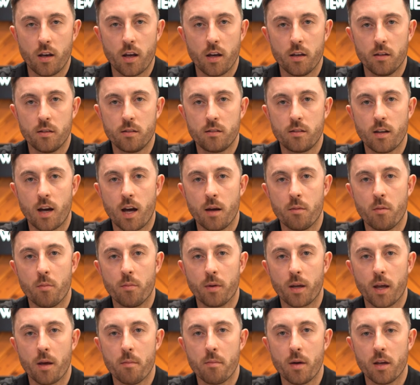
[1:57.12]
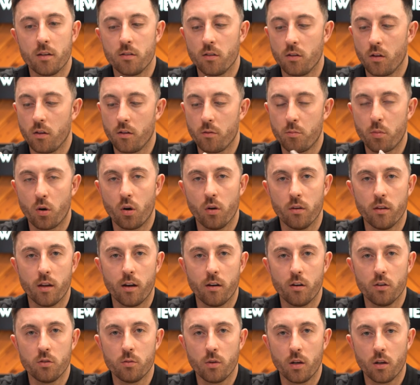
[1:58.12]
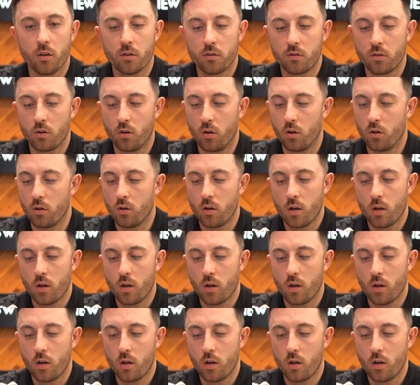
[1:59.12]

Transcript: nice diamond baguette bezel that they put on there as well. So